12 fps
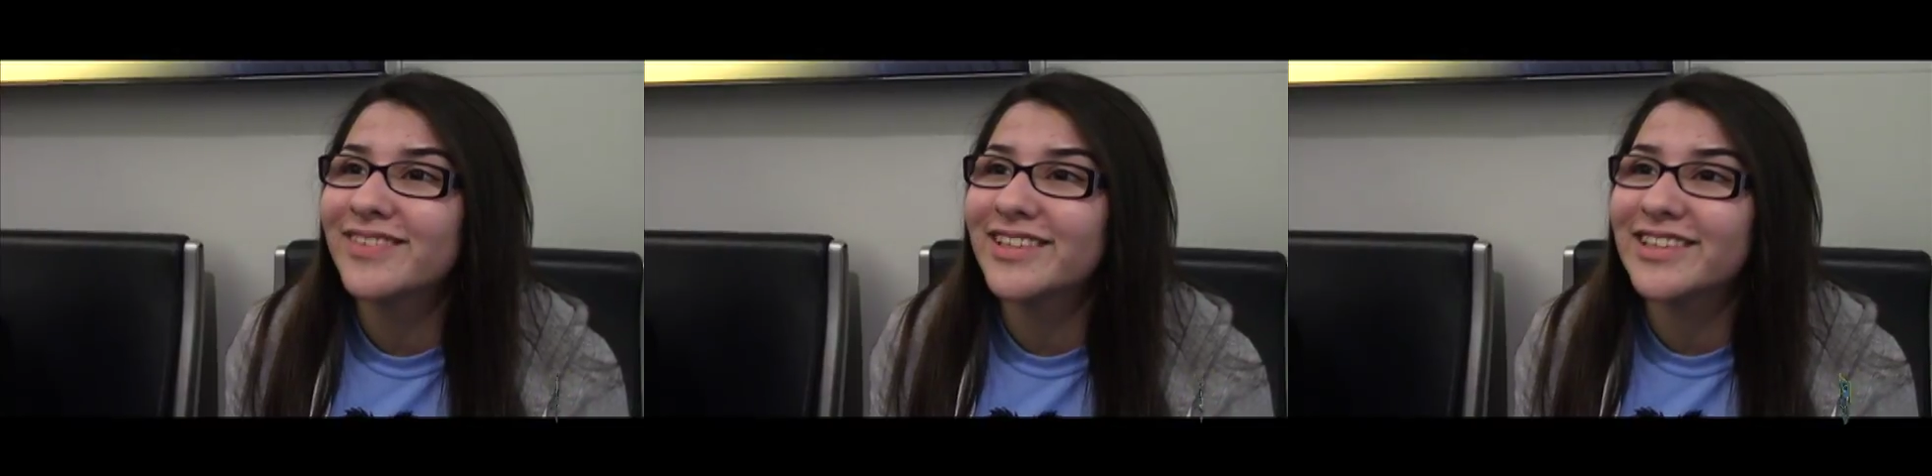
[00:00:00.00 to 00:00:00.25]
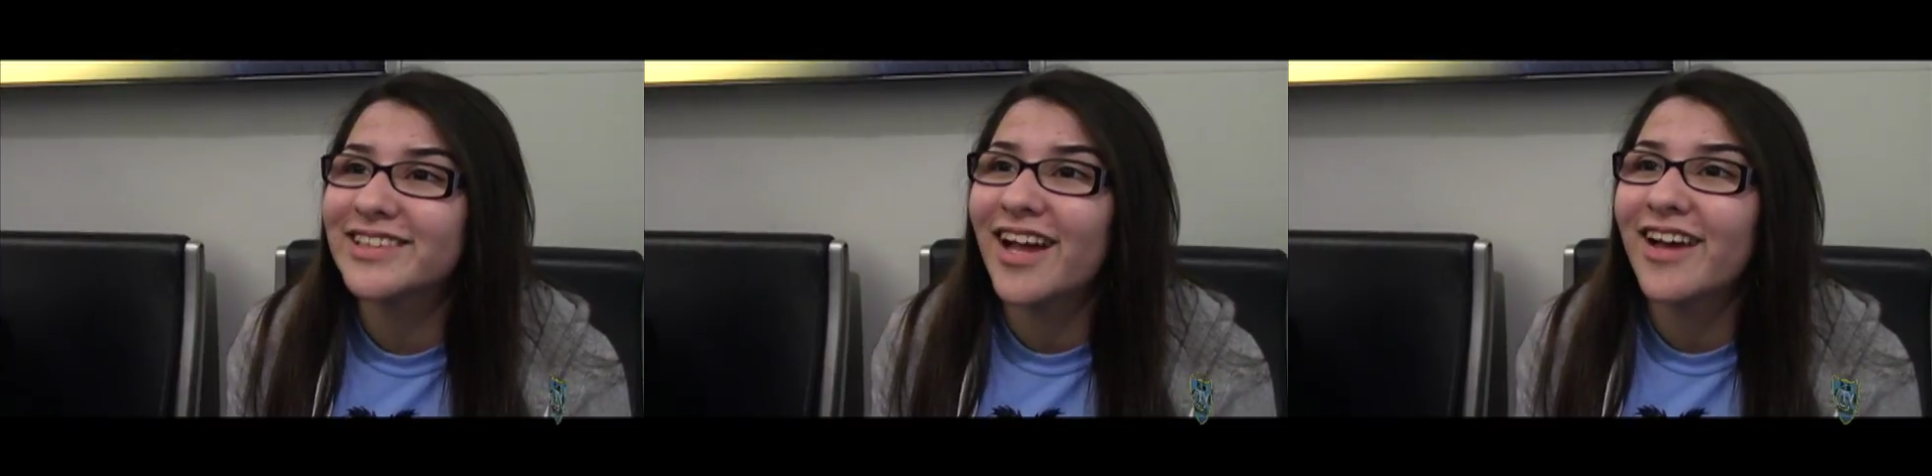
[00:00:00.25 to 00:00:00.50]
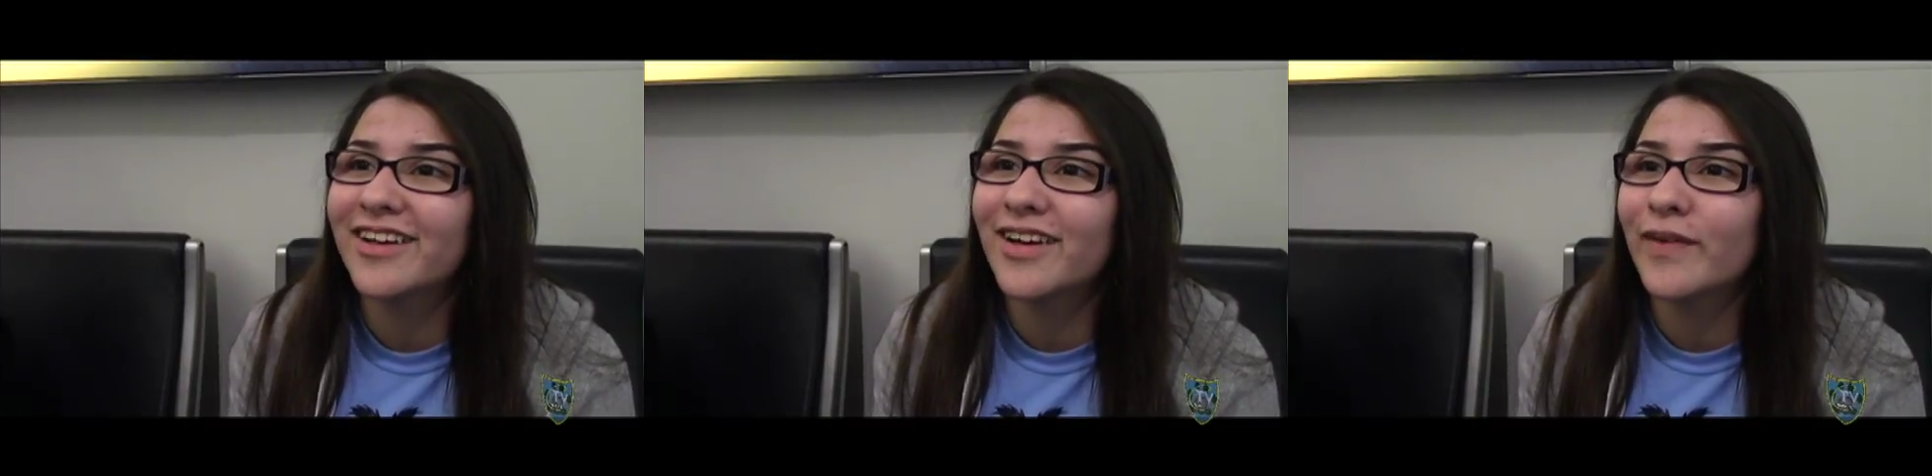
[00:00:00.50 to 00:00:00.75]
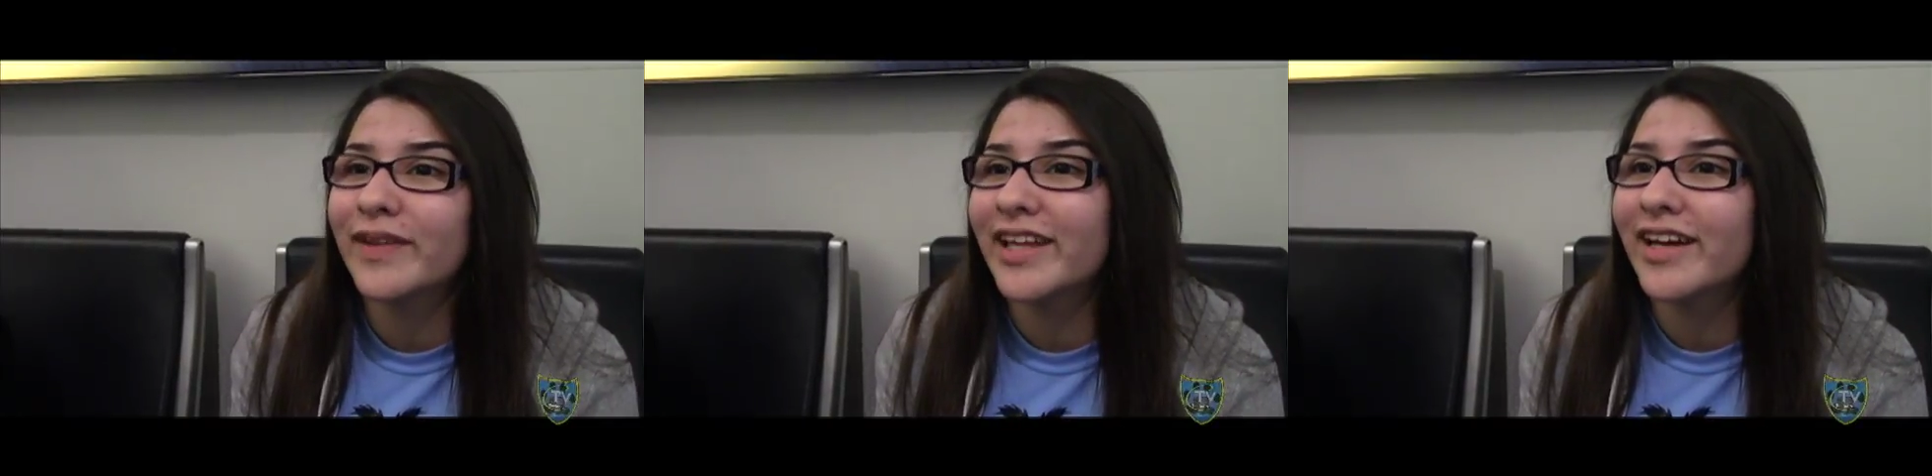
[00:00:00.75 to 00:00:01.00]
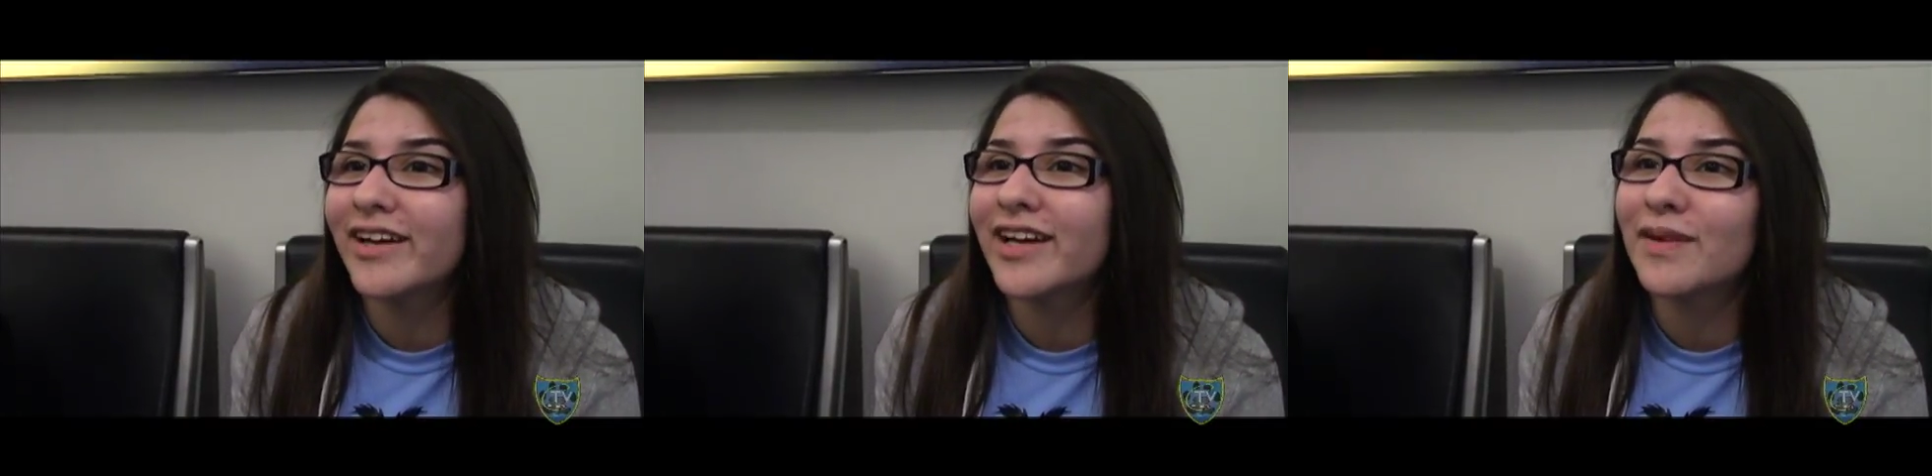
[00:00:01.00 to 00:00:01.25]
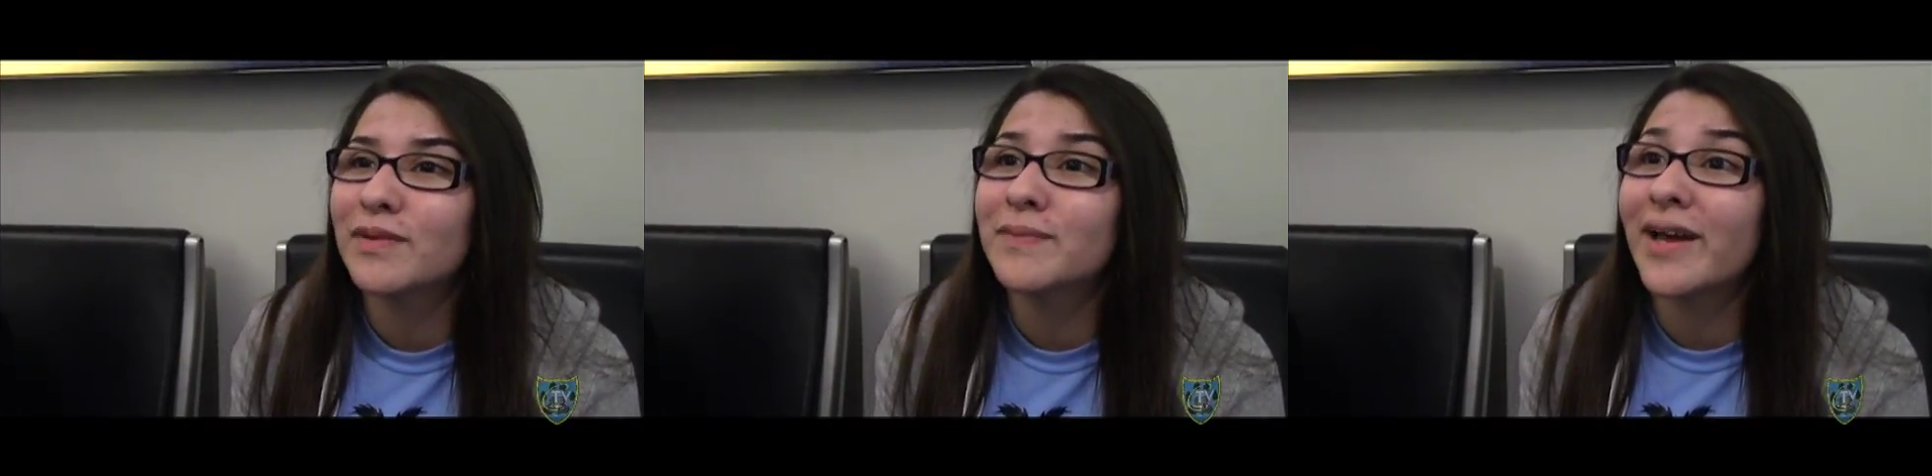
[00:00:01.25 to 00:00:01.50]
Just not going there and
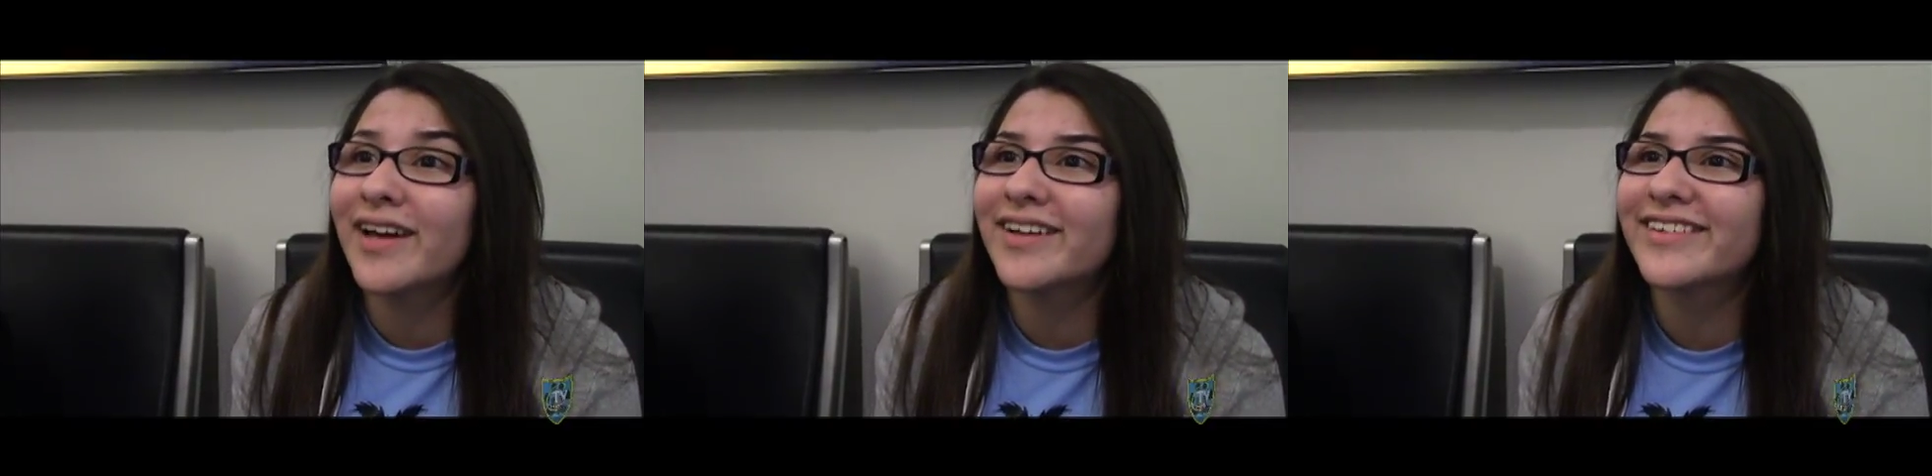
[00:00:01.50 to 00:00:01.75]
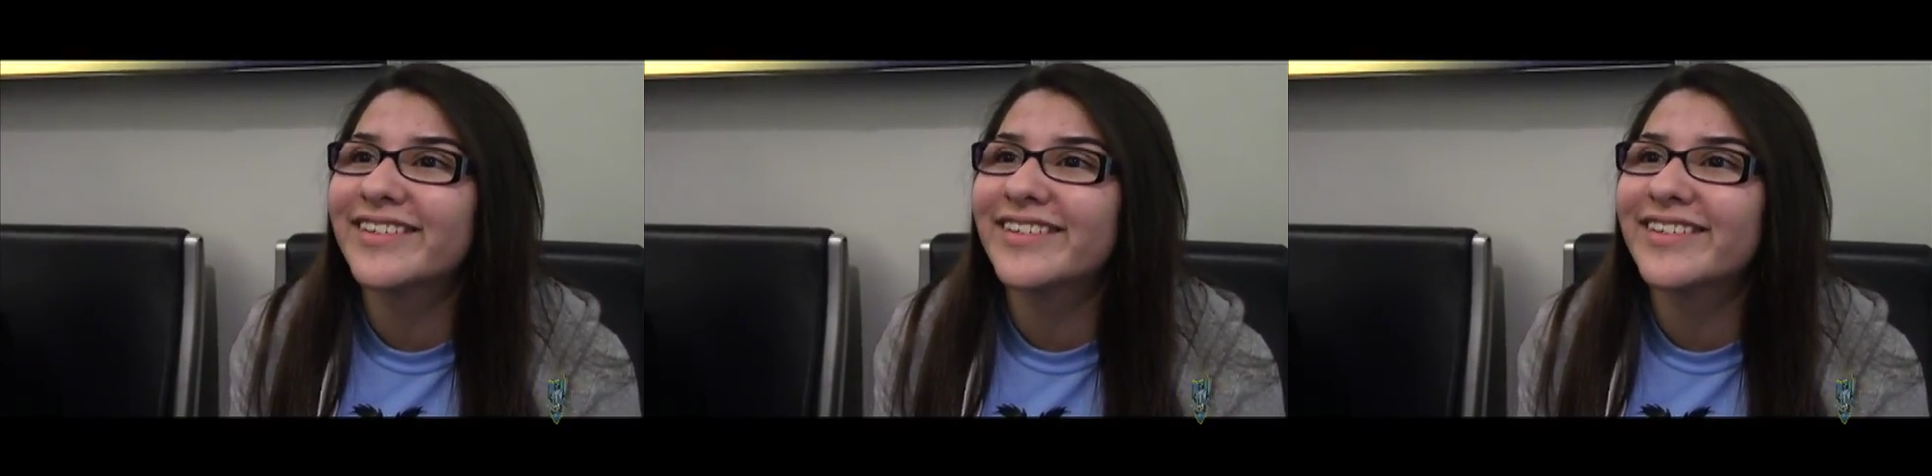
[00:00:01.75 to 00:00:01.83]
coming back.